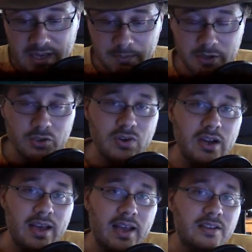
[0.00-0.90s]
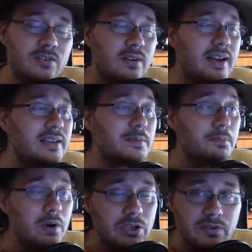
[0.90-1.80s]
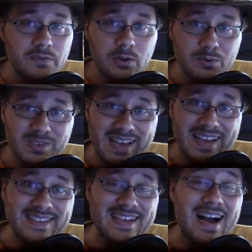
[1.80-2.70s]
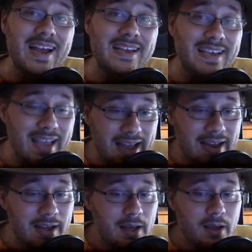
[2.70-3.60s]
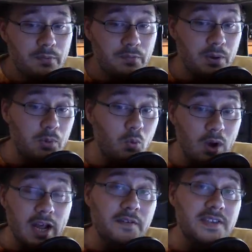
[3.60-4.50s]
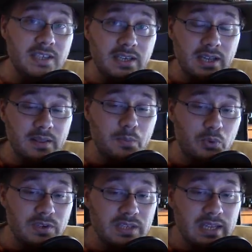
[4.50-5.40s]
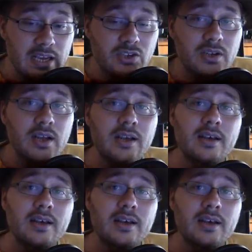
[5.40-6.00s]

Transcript: I'm going to try to answer as much of those as I can from what I've seen in the presentation.